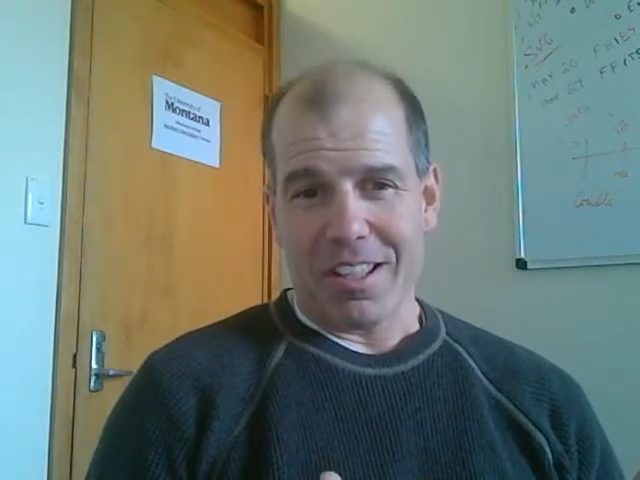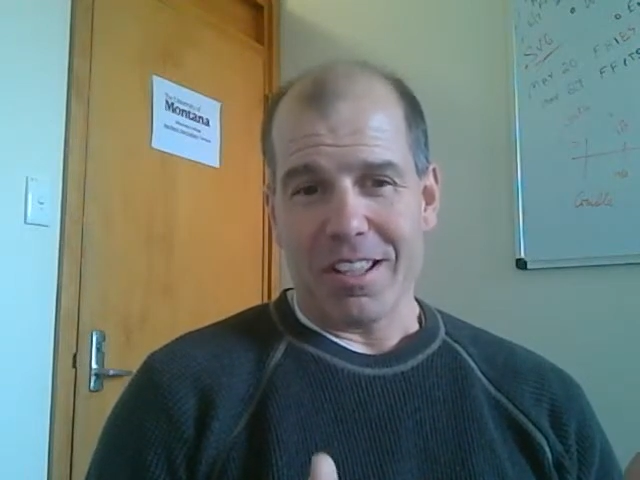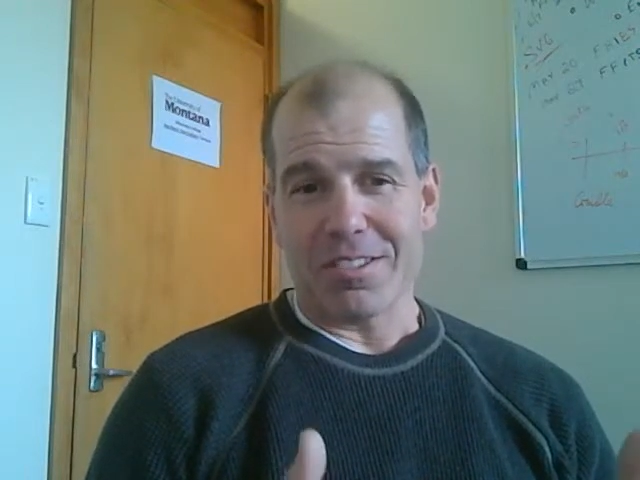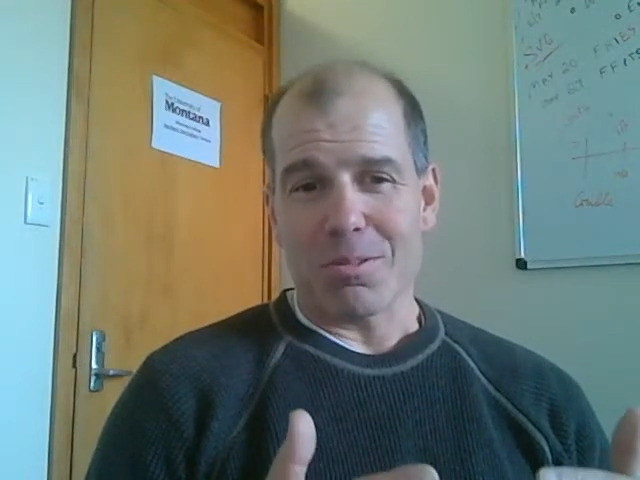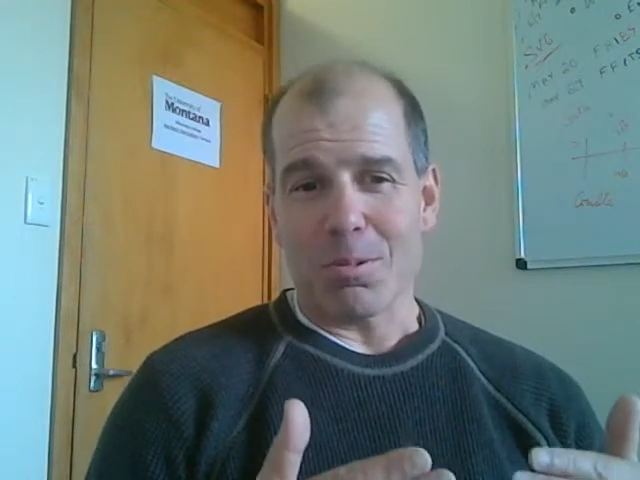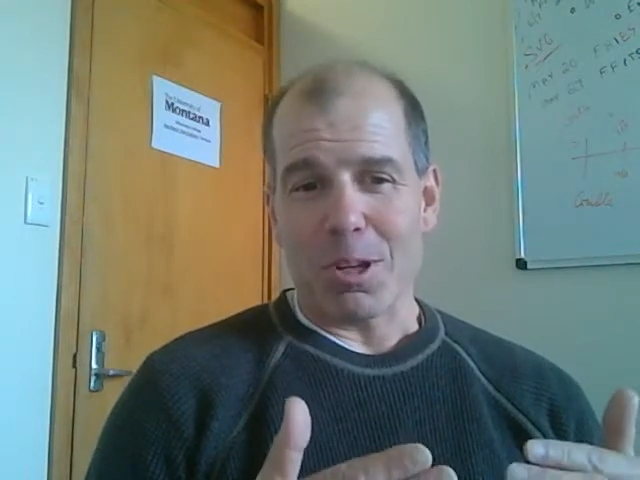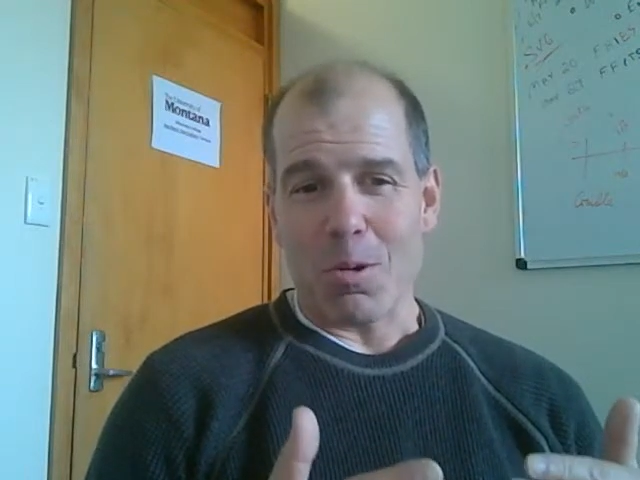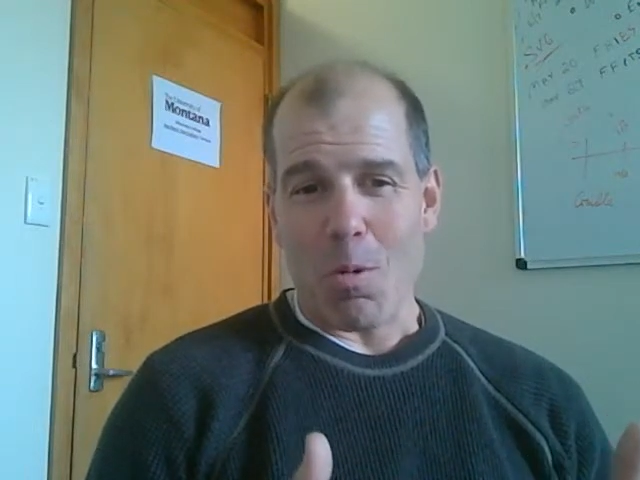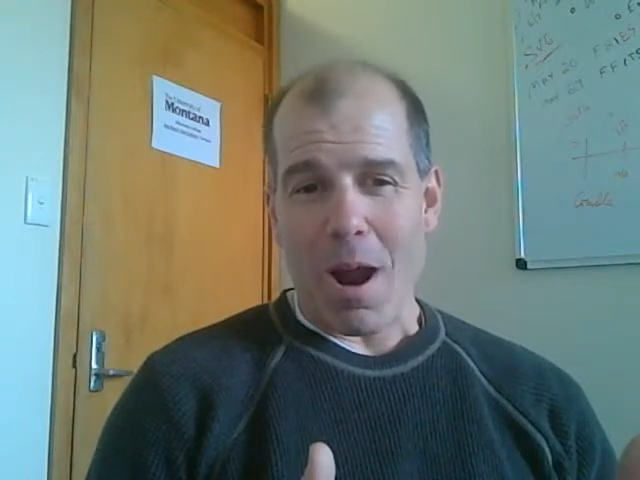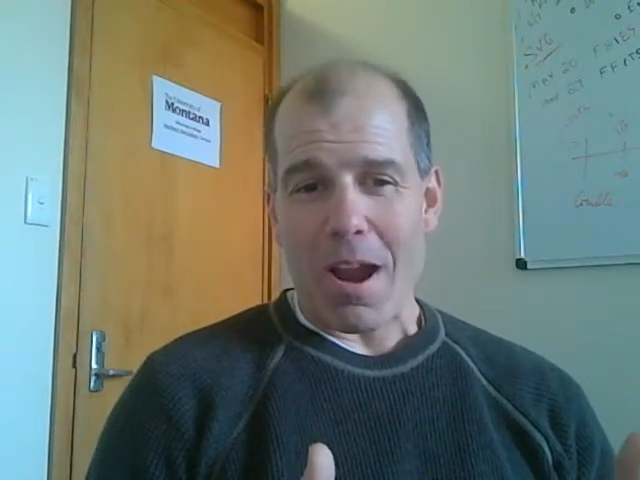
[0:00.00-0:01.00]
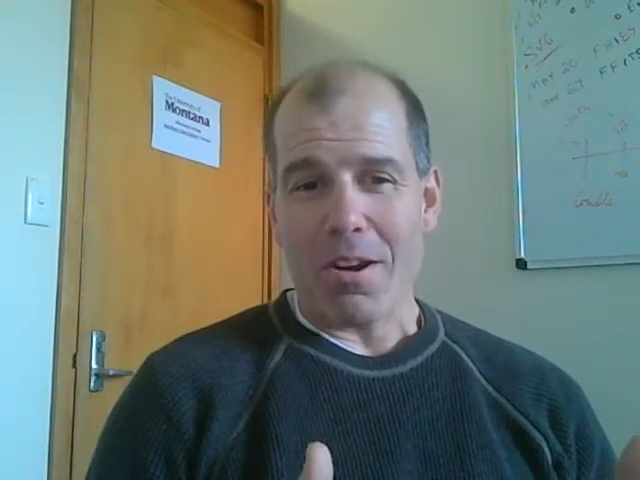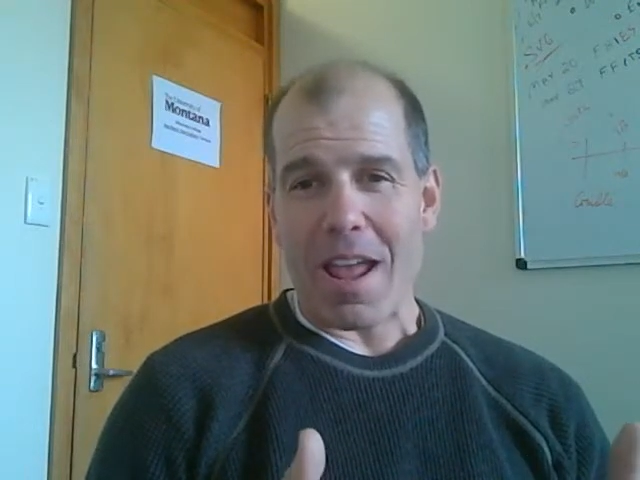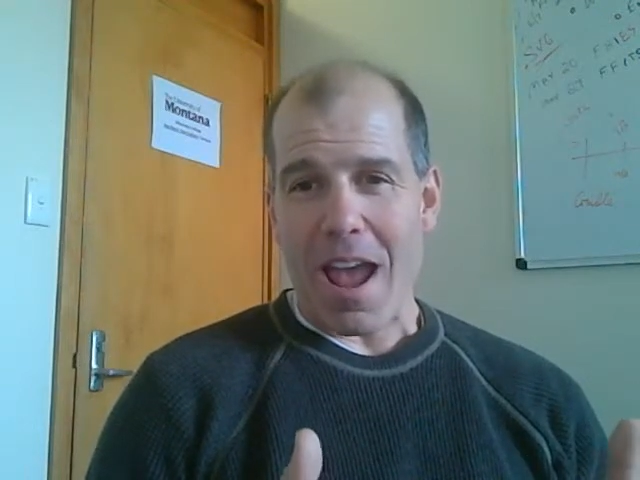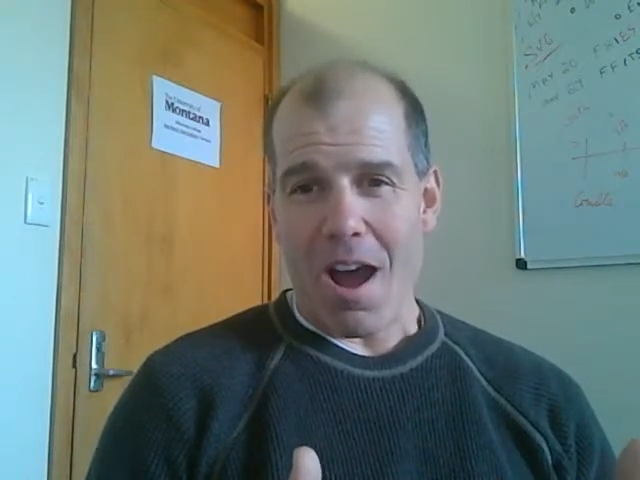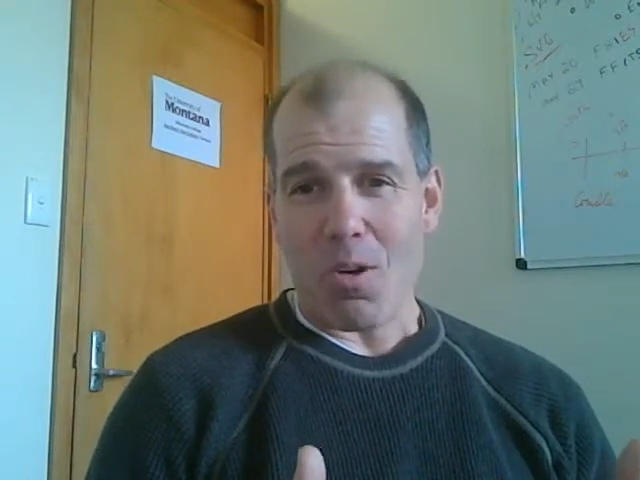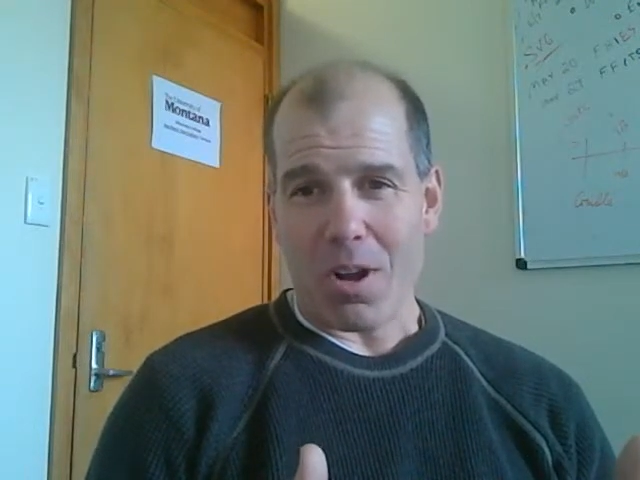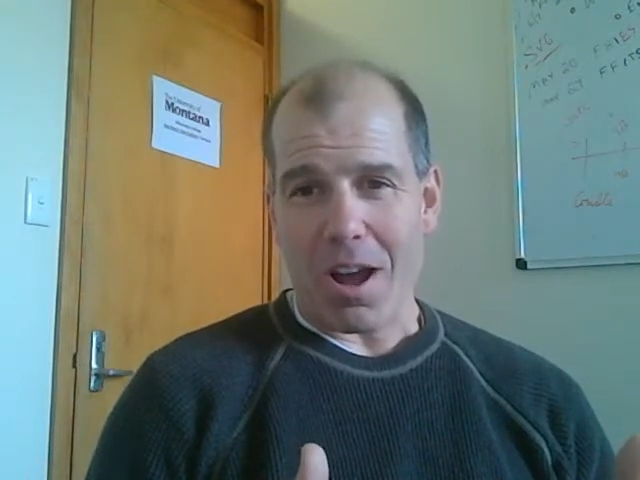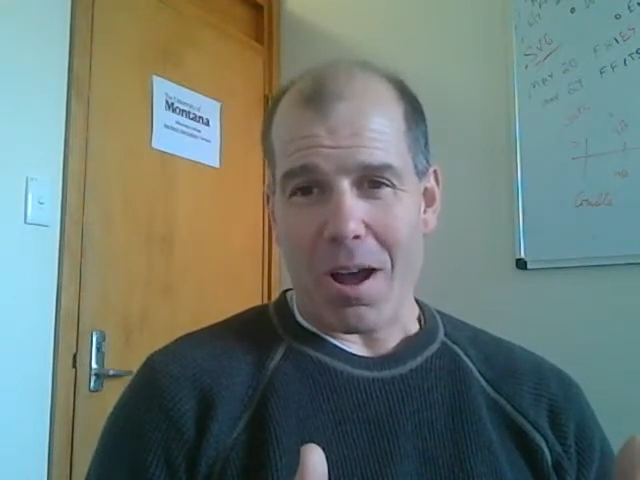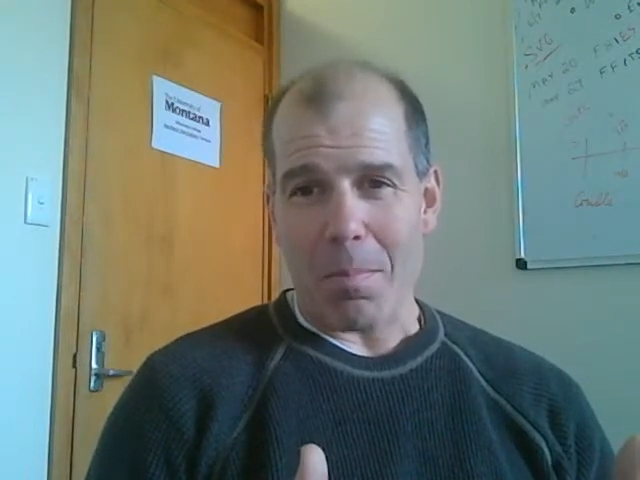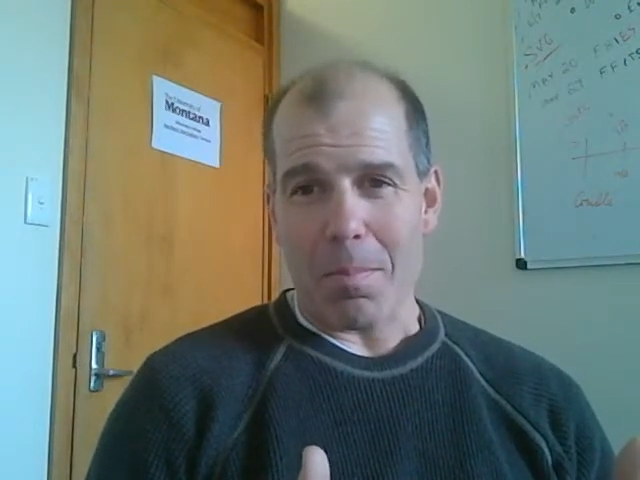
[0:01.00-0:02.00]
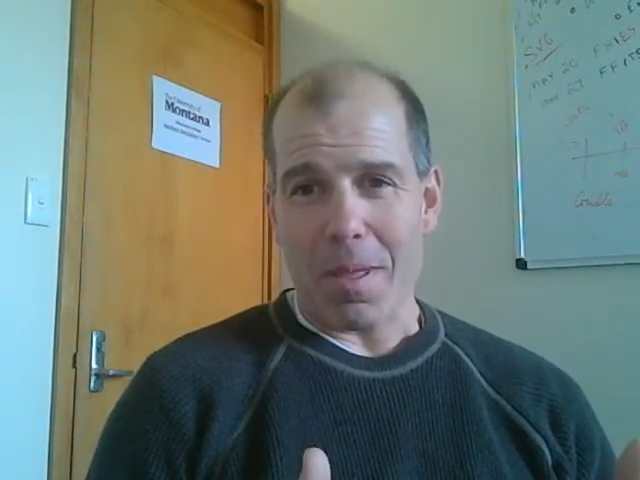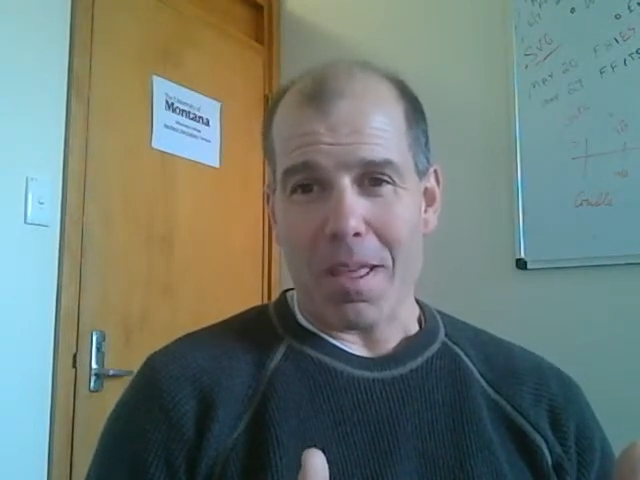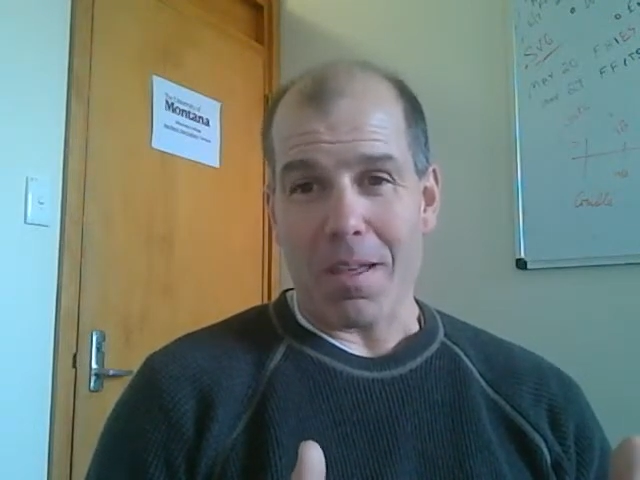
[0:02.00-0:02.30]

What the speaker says: is a required outcome